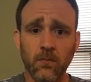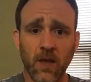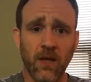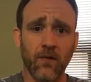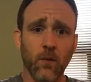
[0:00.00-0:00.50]

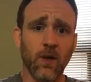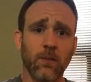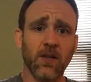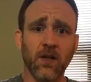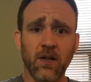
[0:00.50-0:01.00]
Hey, if you want to
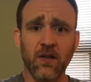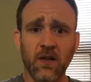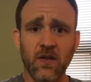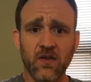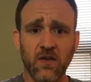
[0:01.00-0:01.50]
be good at
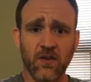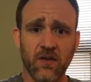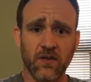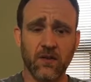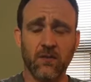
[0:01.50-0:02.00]
this
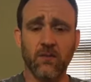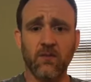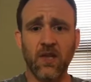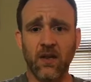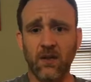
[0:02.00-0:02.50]
isn't
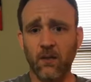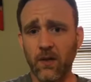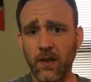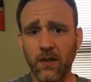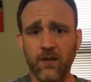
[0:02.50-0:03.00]

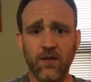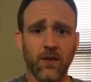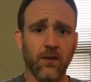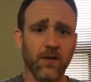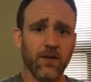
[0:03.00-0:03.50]
tiddlywinks,
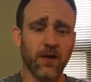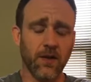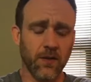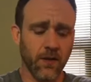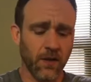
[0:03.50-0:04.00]
it's
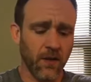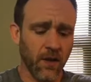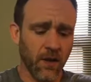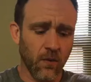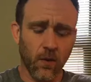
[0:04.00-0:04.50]
not,
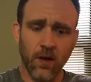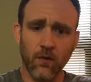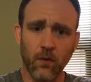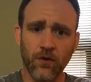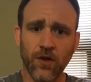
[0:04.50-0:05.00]
we're not
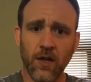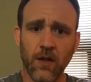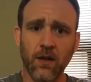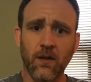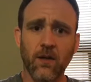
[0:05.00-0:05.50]

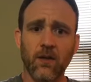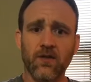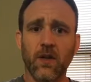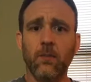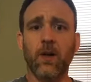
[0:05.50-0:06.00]
crocheting here,
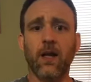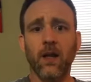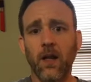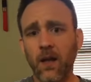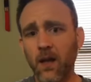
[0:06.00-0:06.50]
it's not
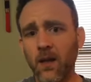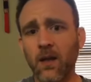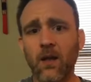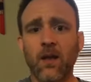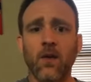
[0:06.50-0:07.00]
ballet,
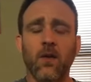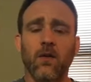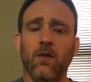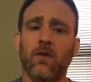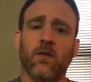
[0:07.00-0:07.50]

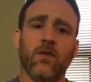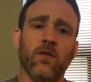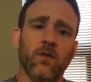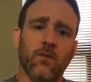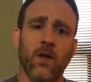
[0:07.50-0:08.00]
this
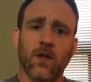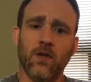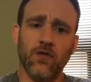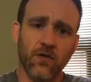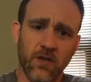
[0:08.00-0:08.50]
is
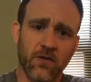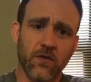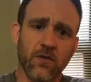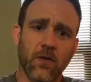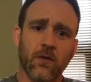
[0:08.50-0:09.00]
fucking jiu-jitsu,
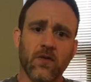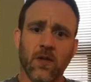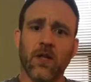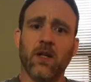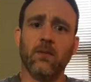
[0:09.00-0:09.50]
so
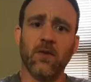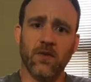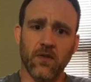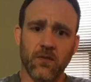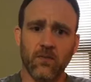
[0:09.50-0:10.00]
suck it up,
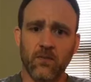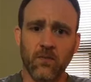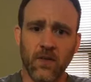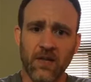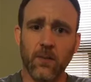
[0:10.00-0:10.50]
because
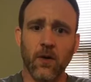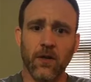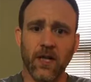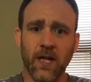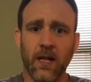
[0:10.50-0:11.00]
that's part
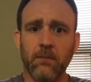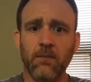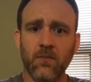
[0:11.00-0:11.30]
of the game.